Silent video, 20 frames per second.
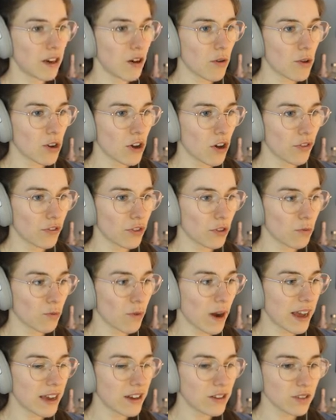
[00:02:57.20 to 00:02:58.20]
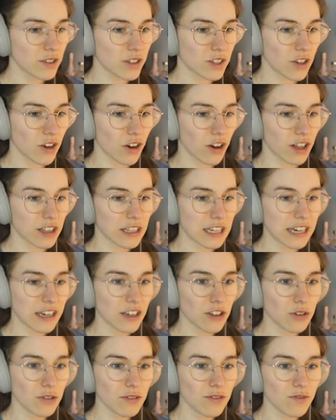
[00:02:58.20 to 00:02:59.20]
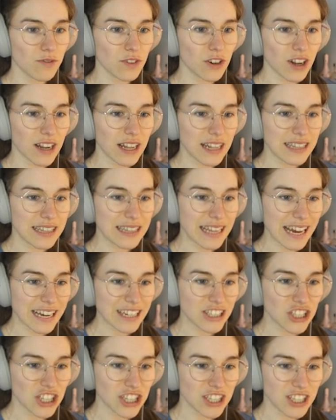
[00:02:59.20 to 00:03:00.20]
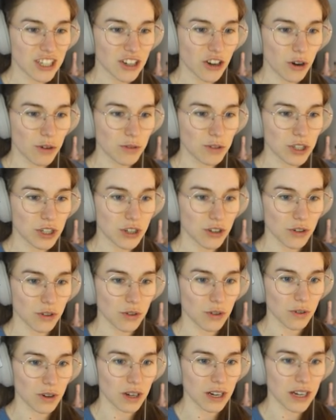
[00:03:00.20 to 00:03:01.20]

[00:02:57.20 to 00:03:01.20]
going off the rails, girly. You've got a lecture to go to.